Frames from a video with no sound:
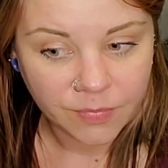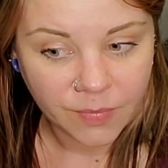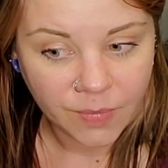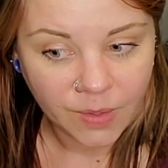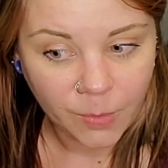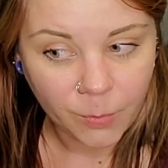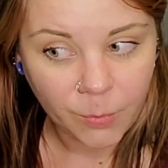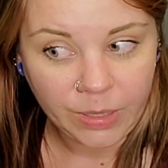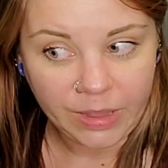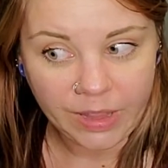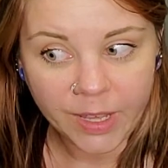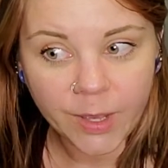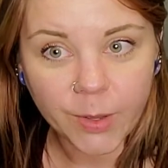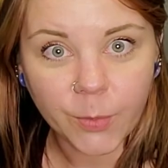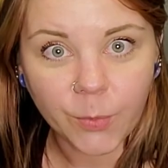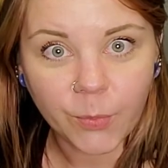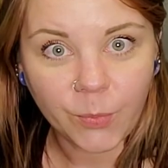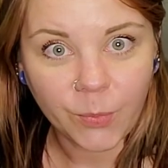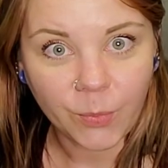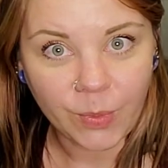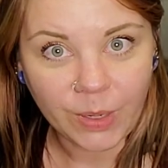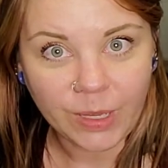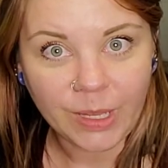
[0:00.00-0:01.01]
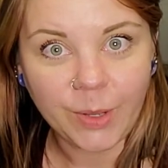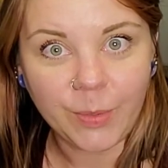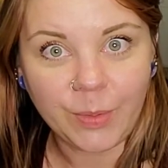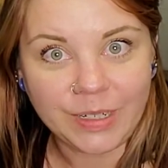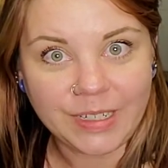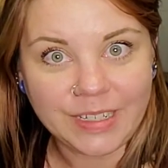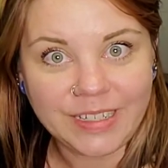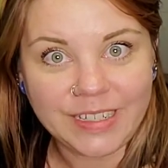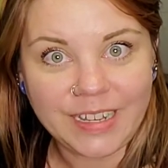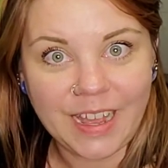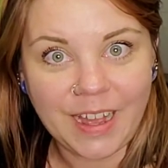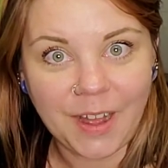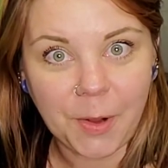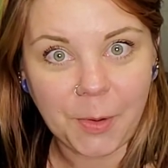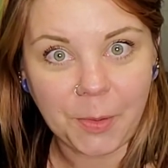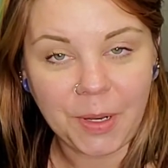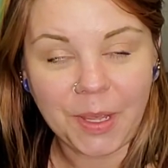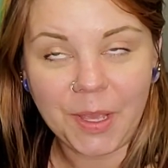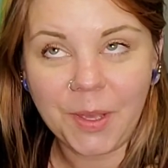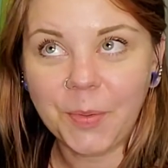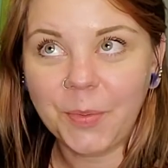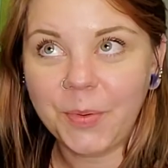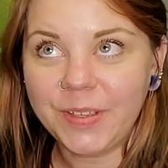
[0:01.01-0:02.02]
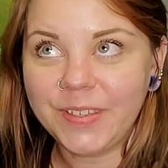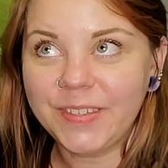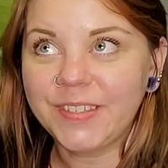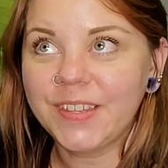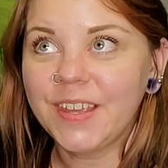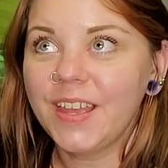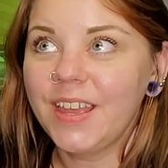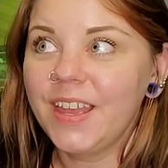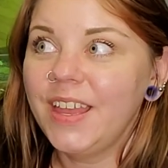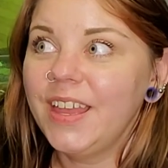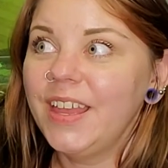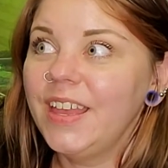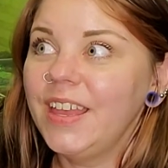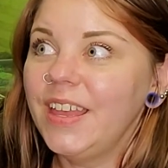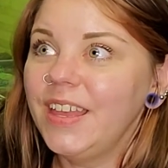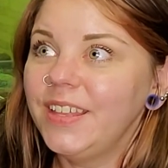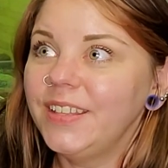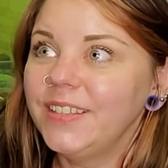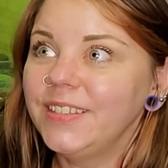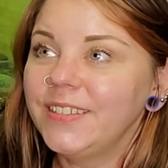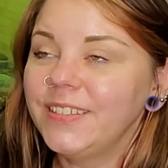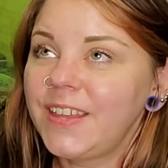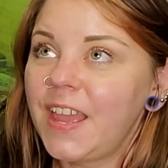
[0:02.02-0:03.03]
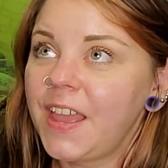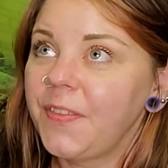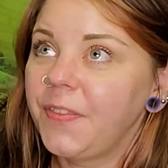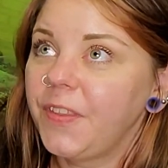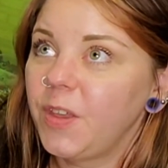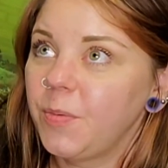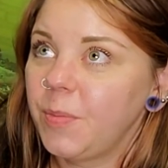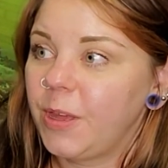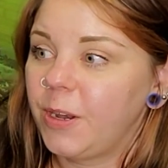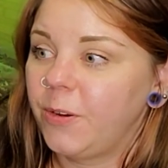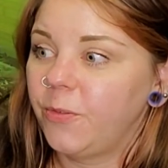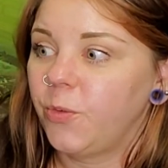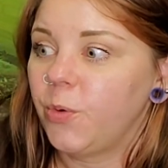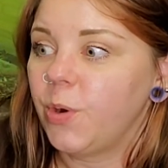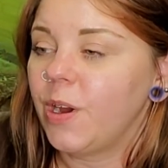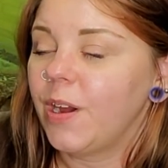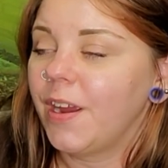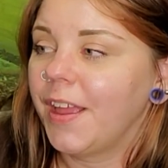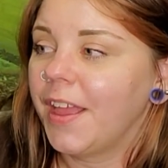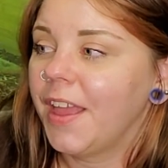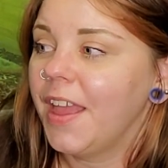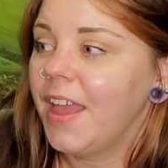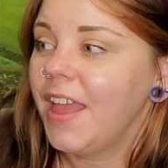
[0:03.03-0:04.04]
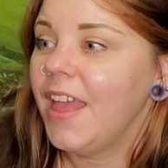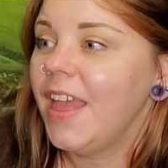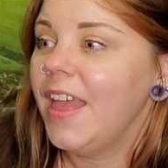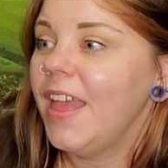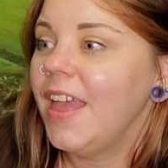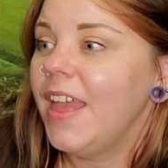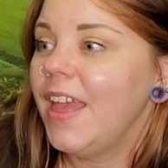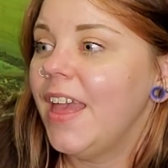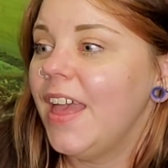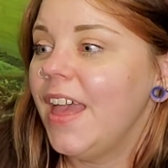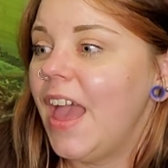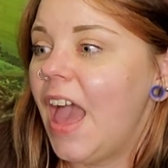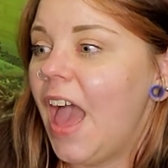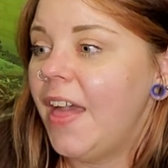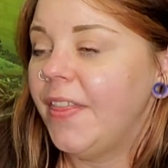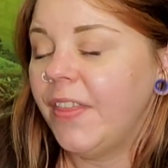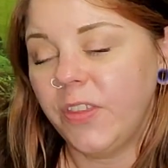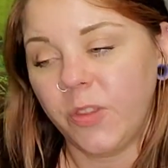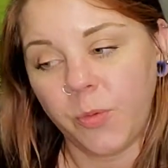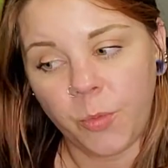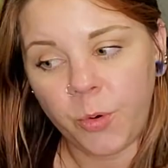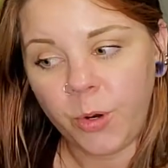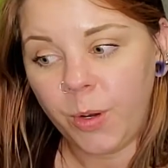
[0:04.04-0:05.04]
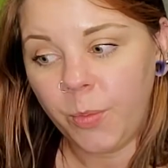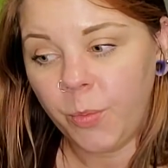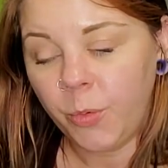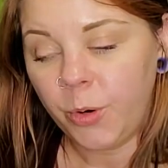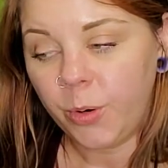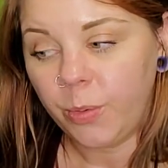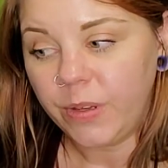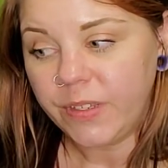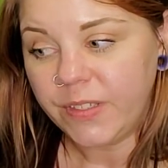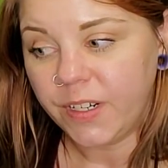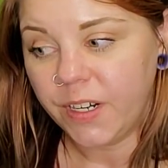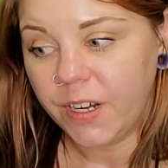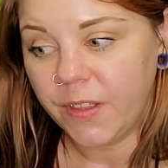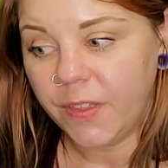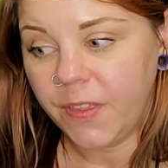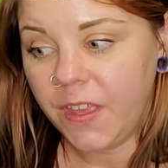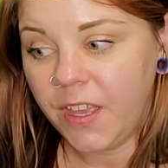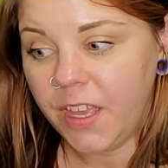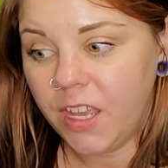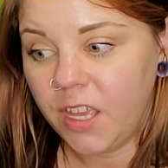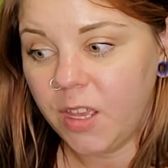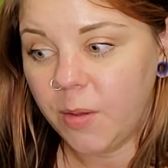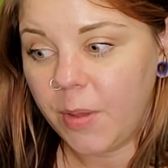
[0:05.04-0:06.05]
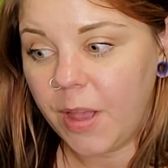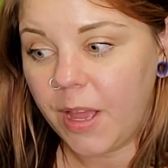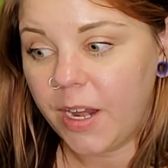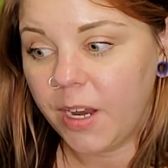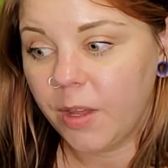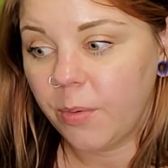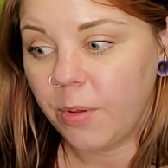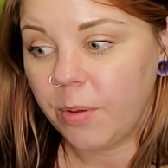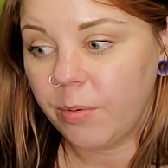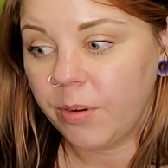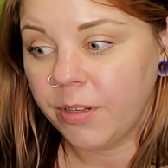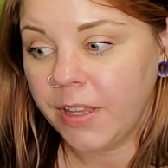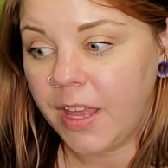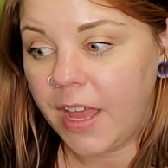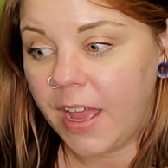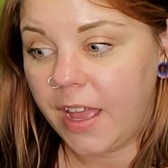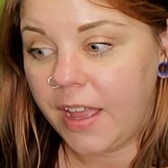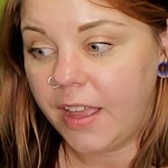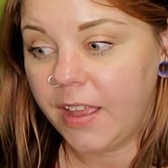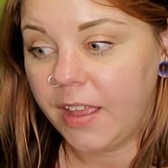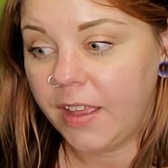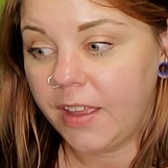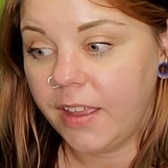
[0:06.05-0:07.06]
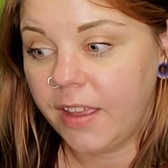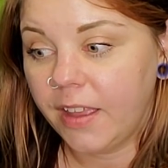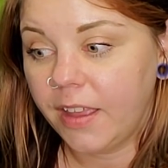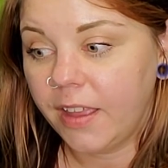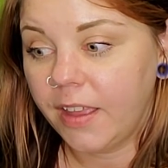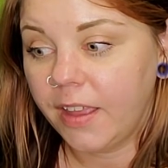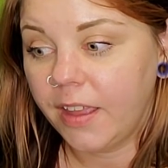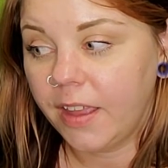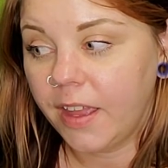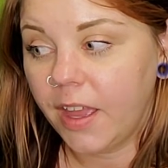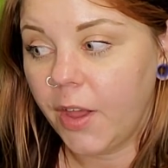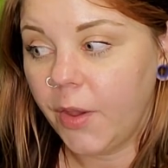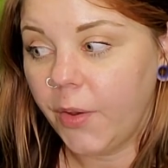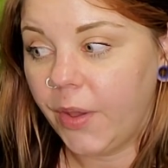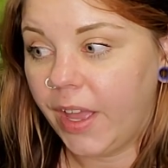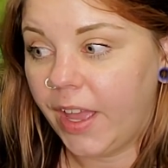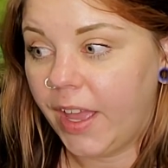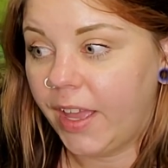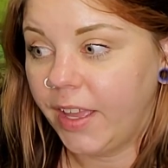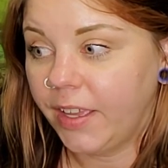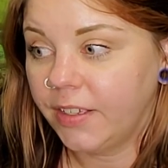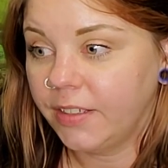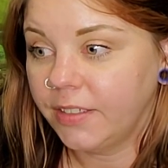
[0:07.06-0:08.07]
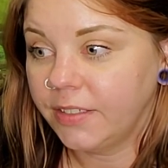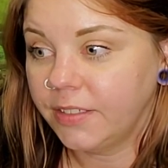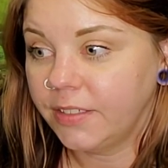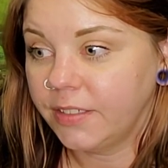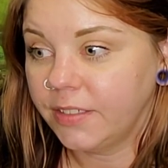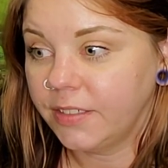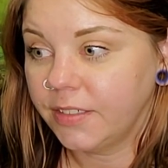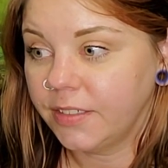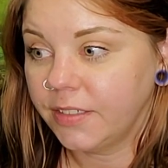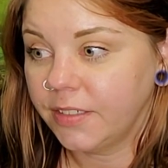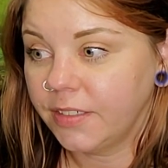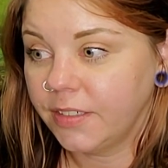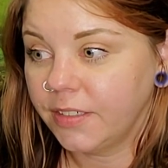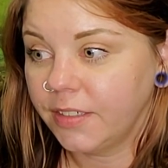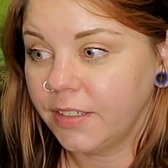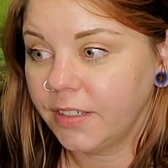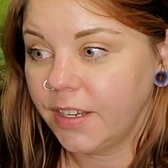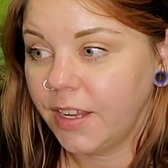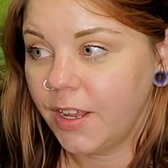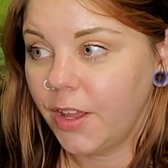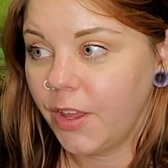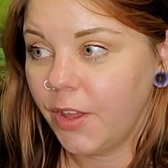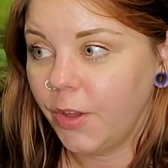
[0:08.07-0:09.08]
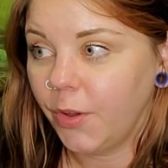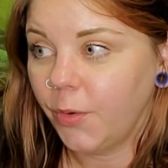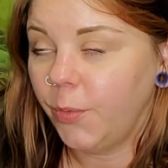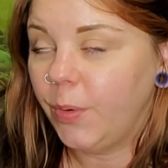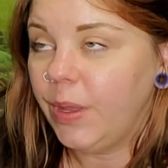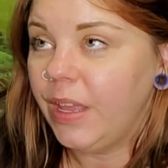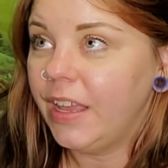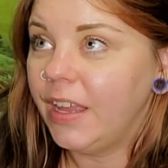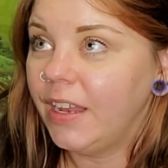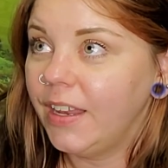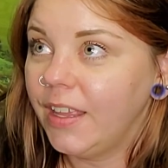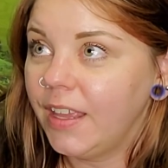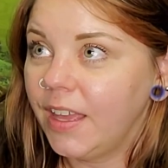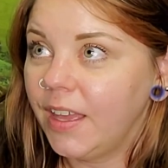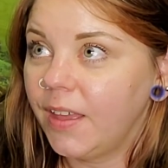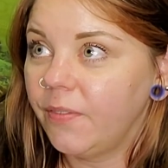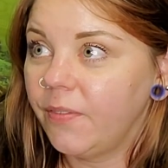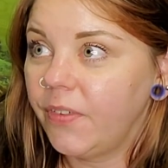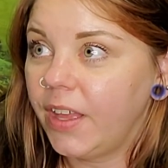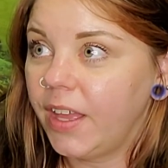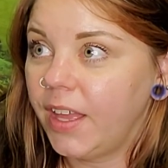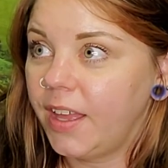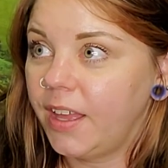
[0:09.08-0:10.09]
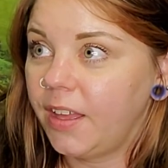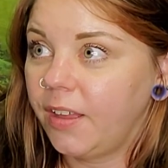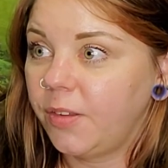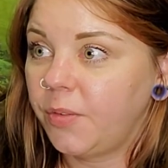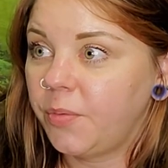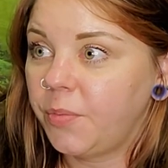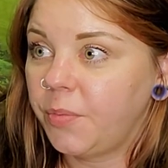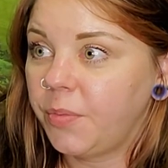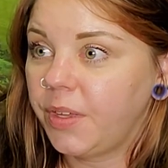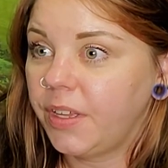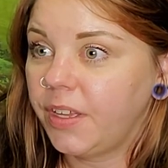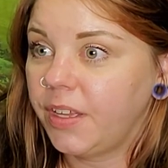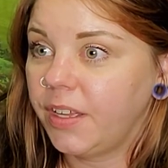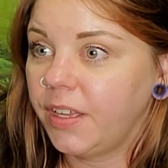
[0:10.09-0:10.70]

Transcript: We like really went to town. It was insane the amount of work. And then the more and more we started thinking about it, we were like, okay, we can give him,